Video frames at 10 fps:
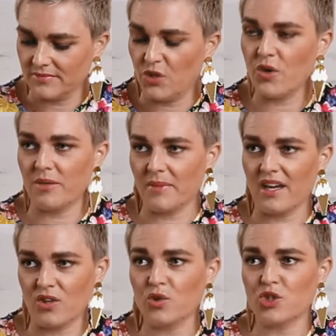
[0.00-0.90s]
You heard me.
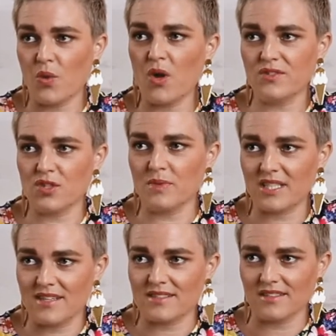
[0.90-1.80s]
I called you old super
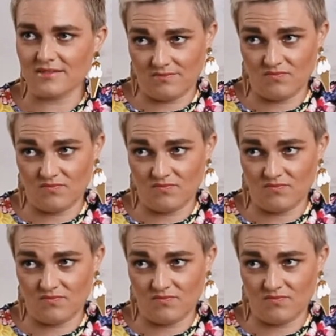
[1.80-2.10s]
taster.